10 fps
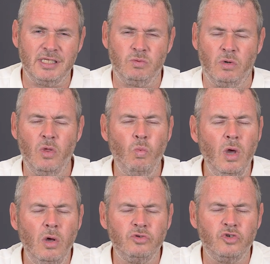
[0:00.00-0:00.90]
is one of the
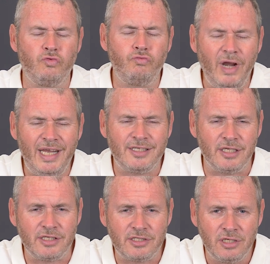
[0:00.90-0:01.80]
world's
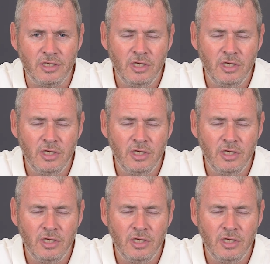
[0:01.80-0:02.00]
greatest